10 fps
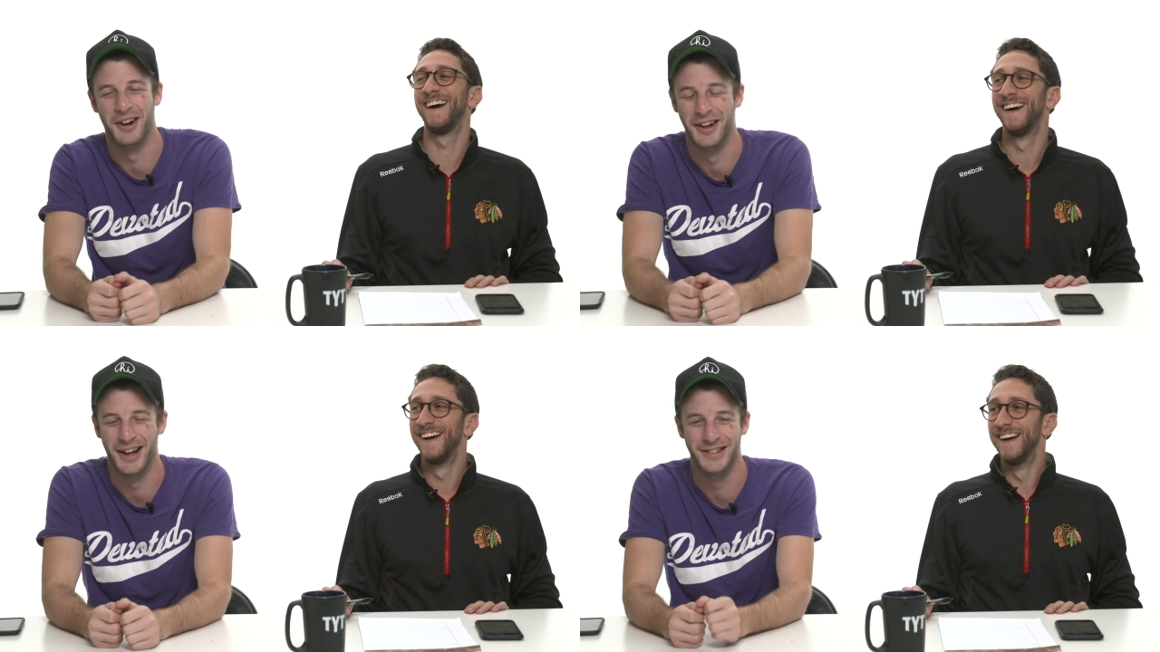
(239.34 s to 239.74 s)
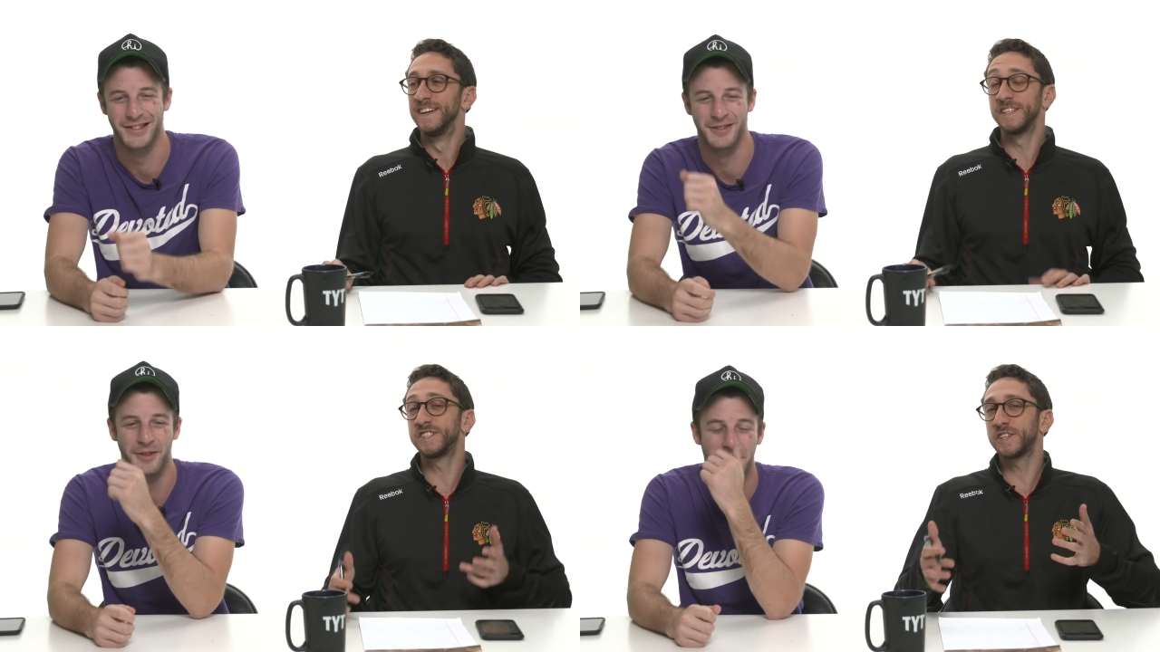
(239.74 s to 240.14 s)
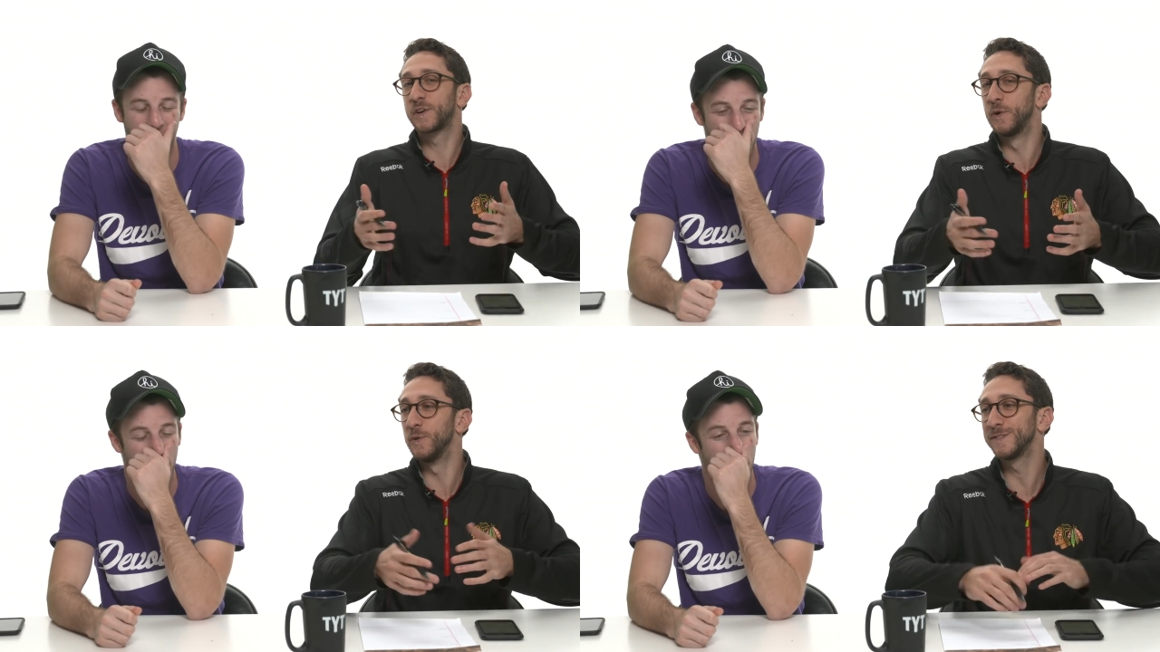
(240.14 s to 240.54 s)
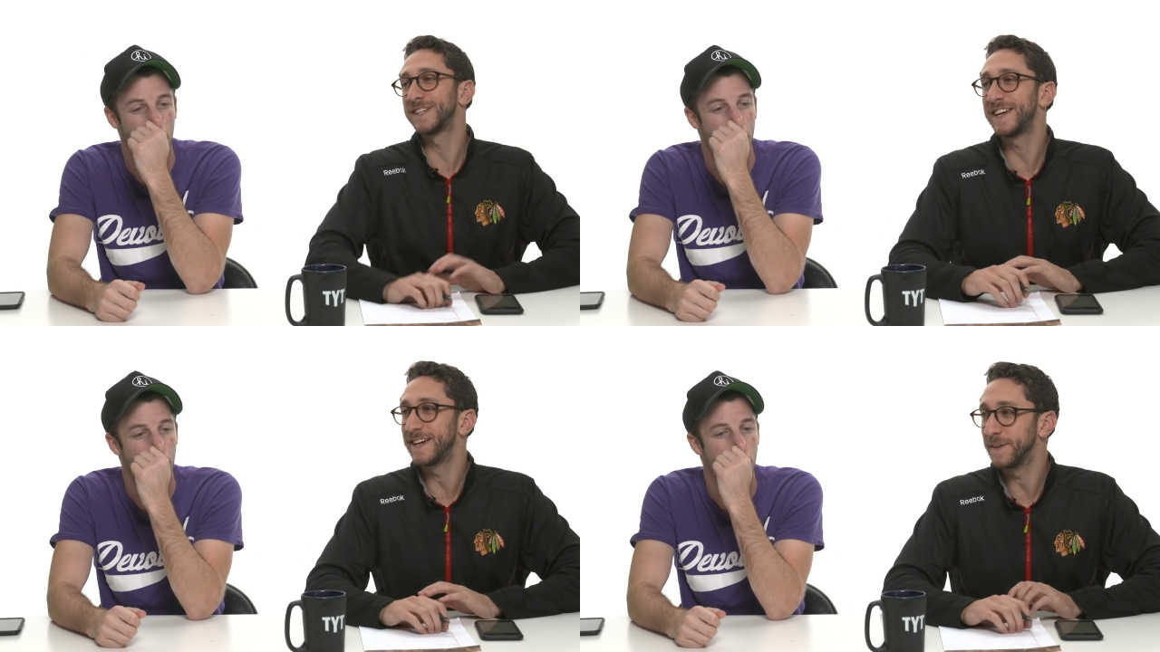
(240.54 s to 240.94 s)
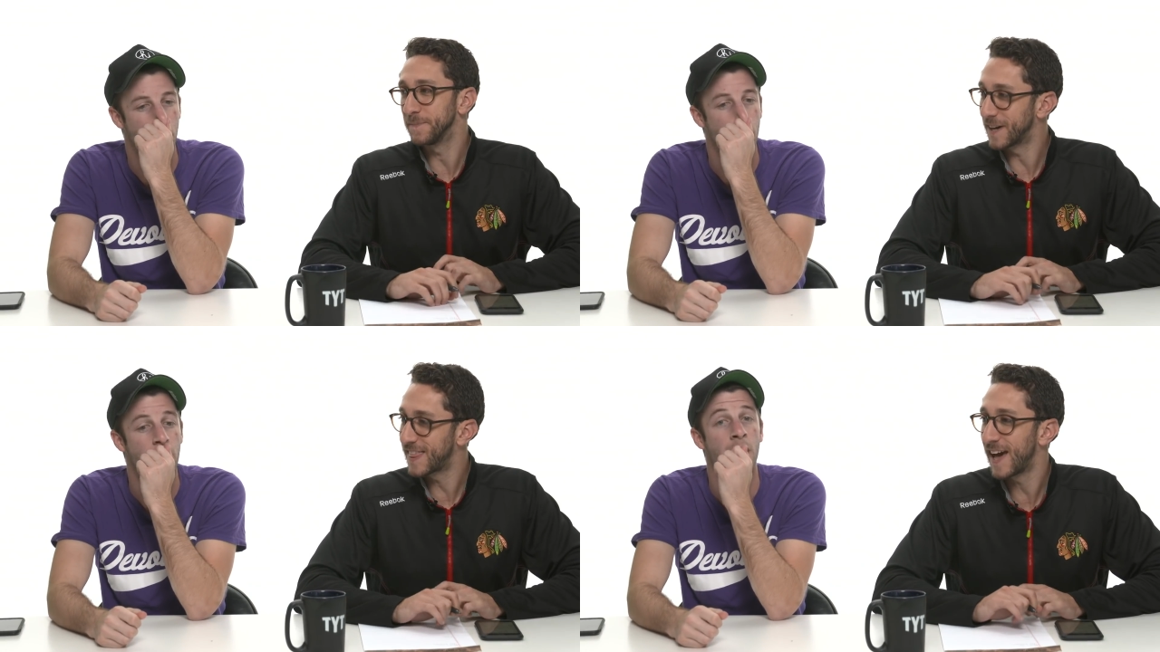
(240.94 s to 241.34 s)
Speaker 1: this is a cool
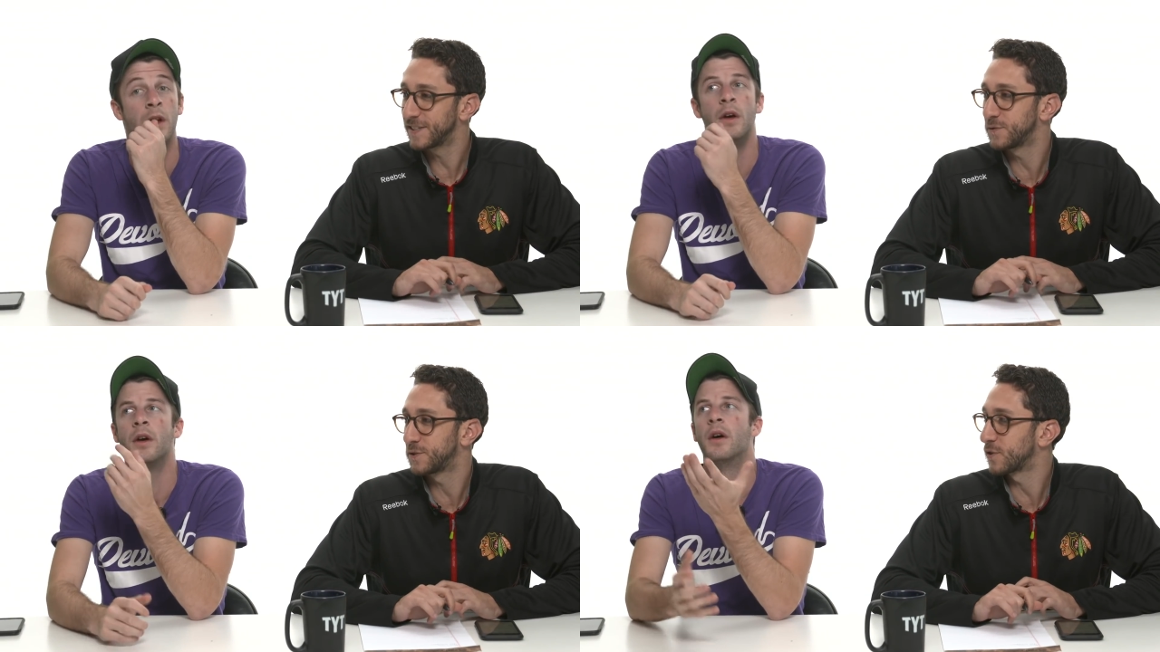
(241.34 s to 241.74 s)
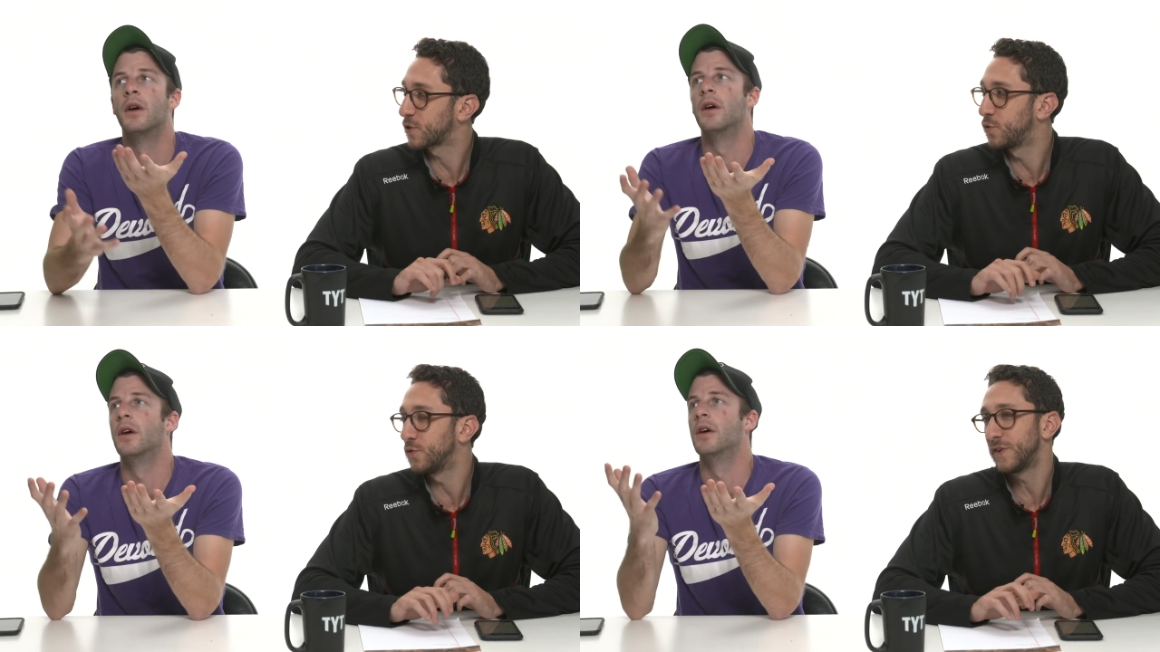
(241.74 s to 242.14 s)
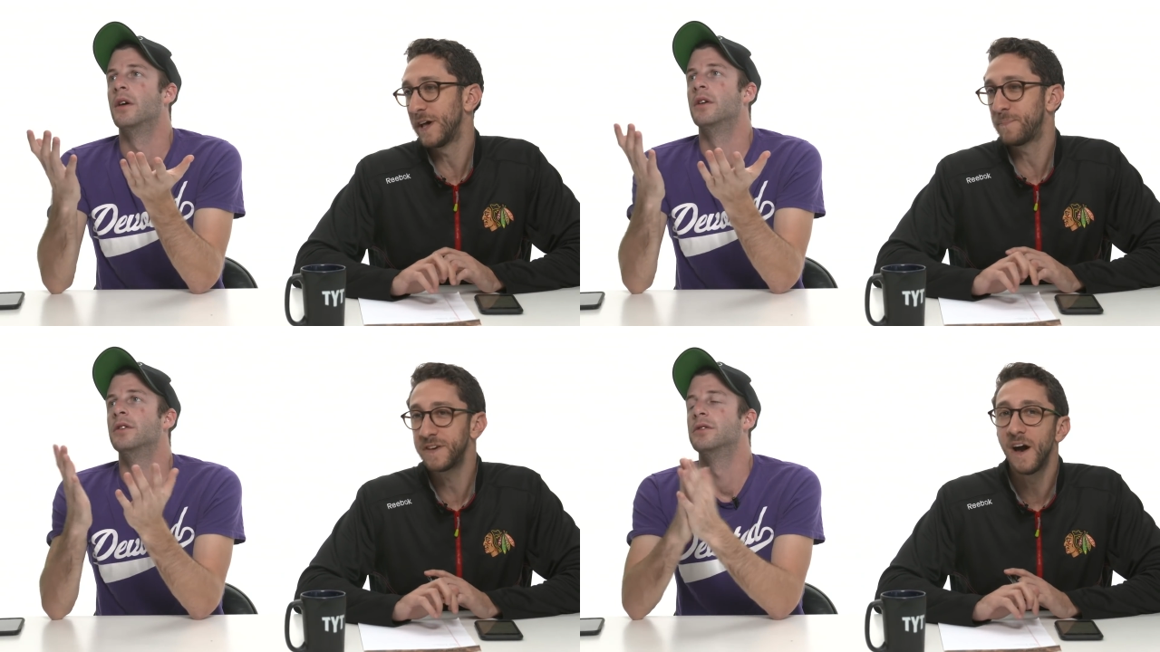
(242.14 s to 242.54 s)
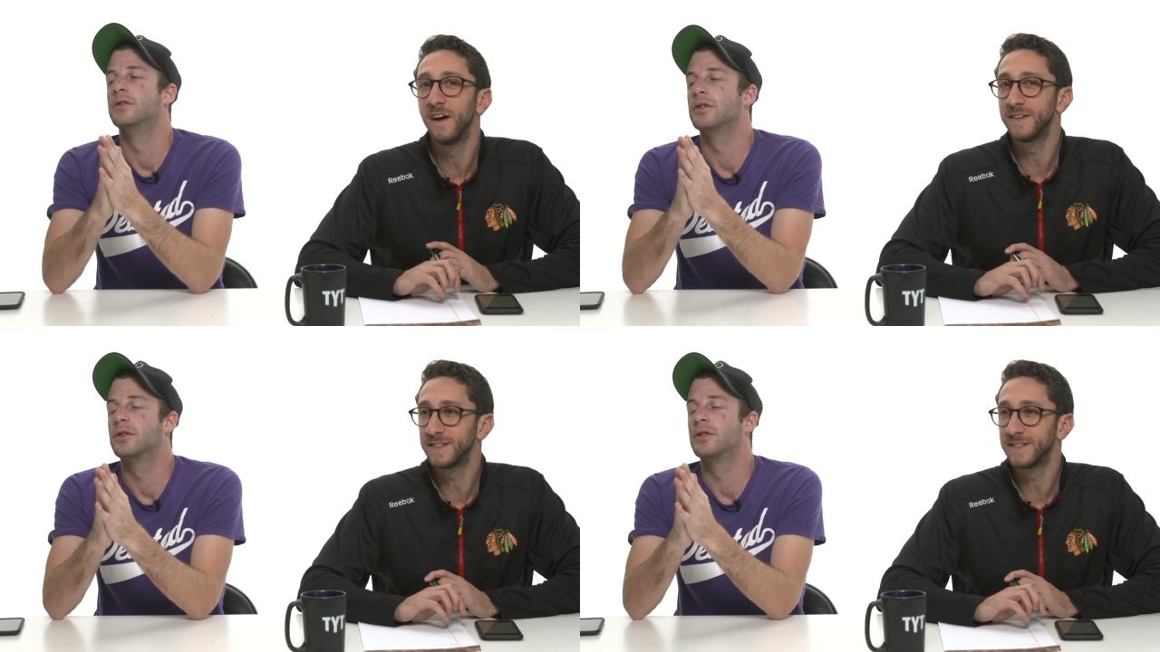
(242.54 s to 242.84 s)
team. Like the Astros are a cool, hip, young a